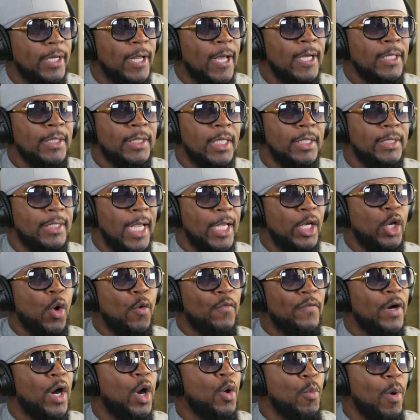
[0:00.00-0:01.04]
to take over
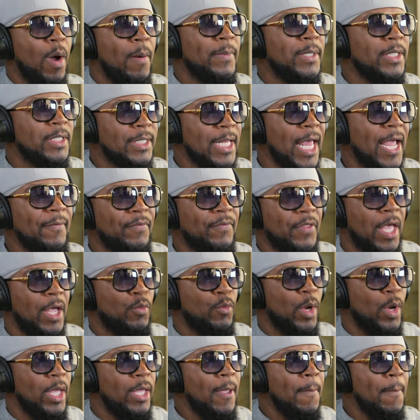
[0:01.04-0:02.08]
a woman's life that
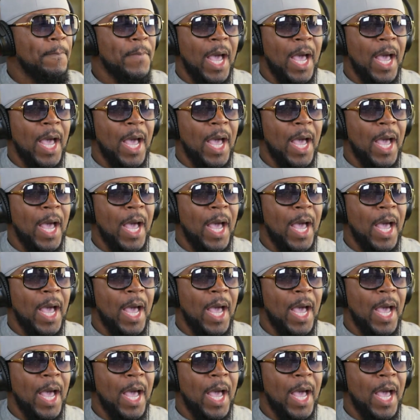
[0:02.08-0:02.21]
way,